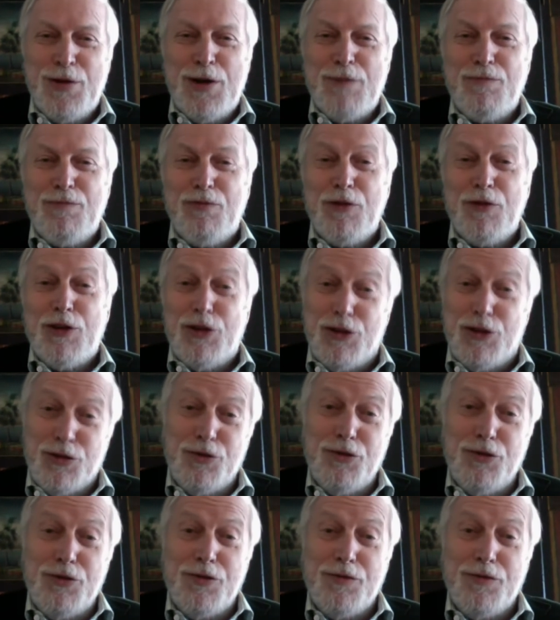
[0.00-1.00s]

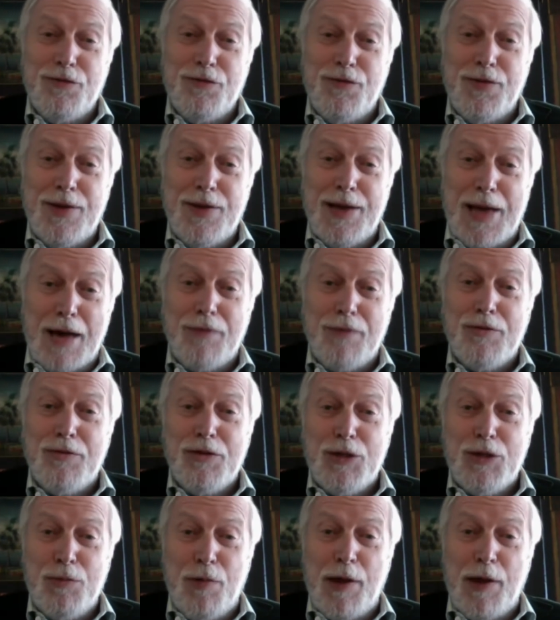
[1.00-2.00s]
preserve outer
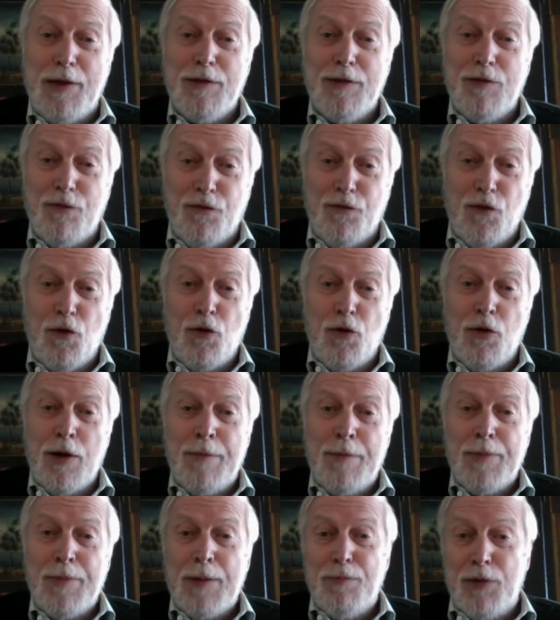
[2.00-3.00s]
space
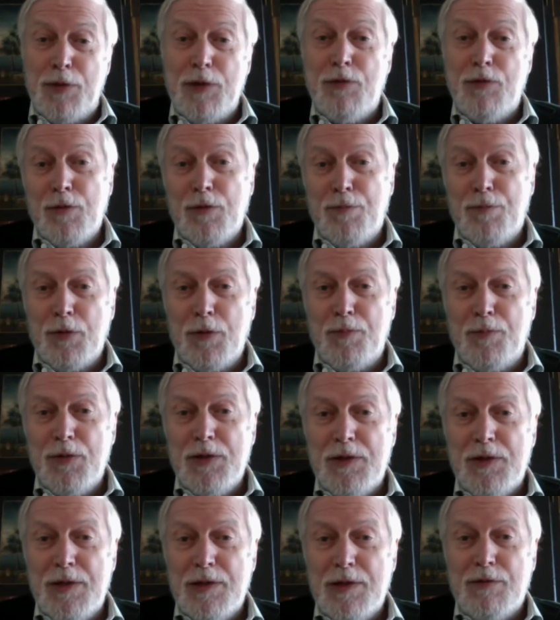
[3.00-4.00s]
for peaceful
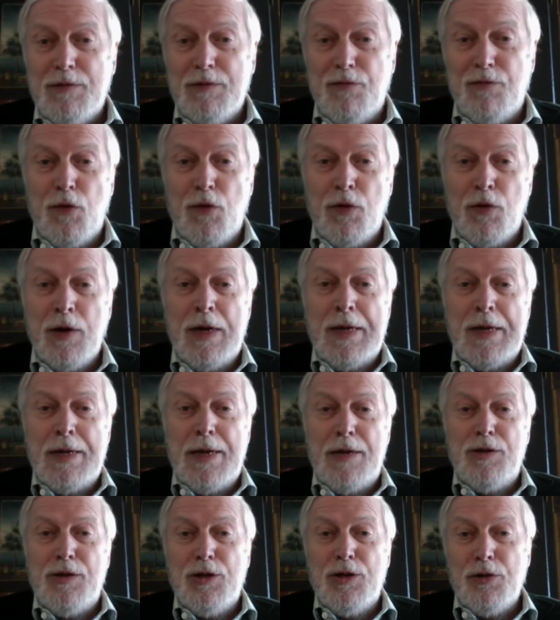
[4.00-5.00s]
purposes, for
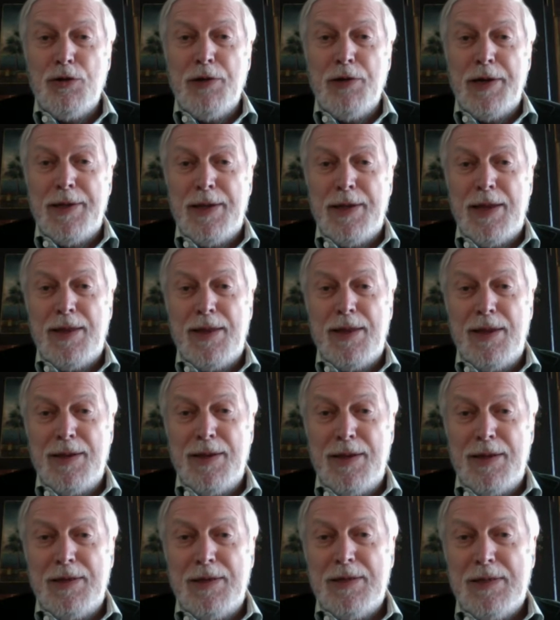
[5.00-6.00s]
ensuring that
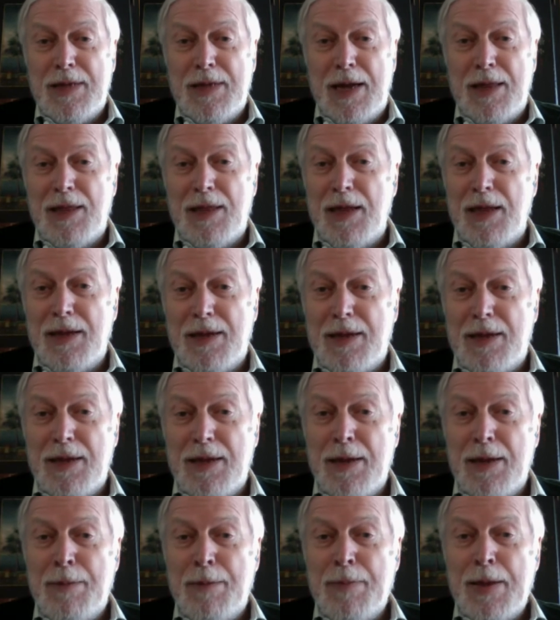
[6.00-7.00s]
these, I think,
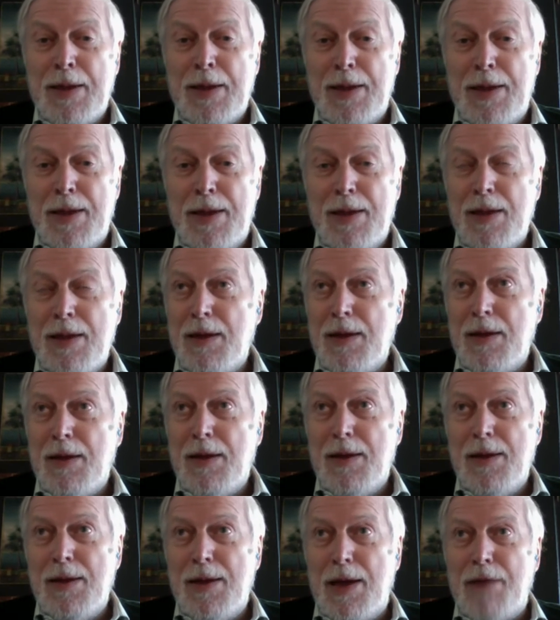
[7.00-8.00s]
uh,
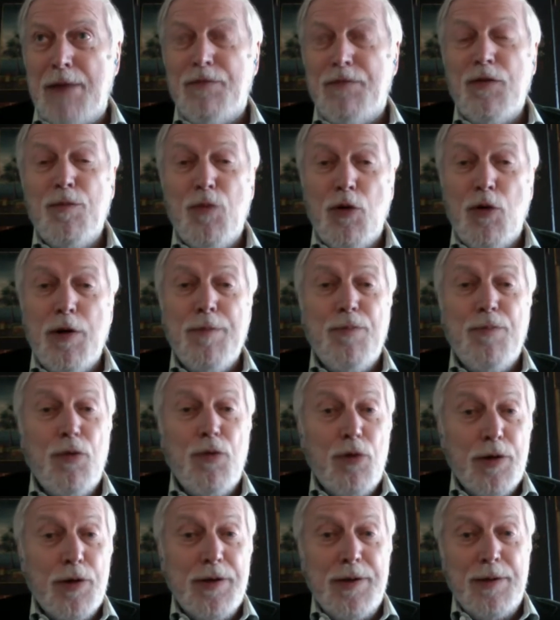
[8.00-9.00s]
uh, ever more
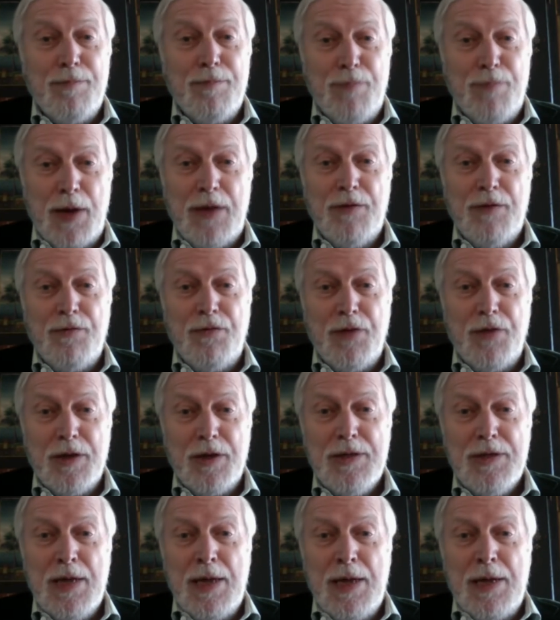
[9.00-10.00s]
important
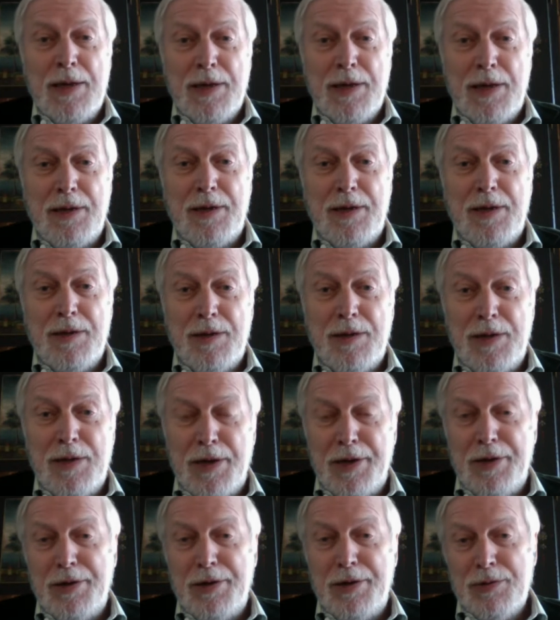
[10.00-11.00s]
benefits can
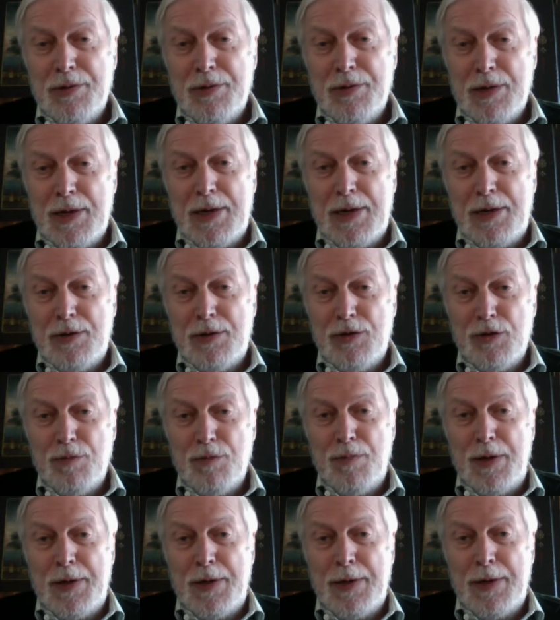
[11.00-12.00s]
continue uh, to
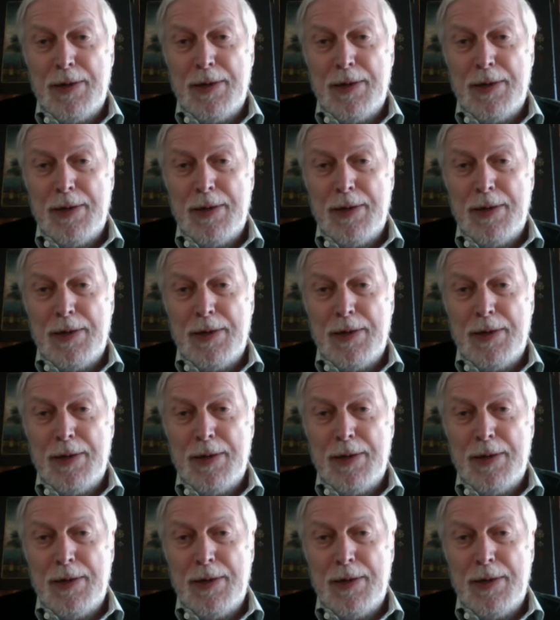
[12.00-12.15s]
be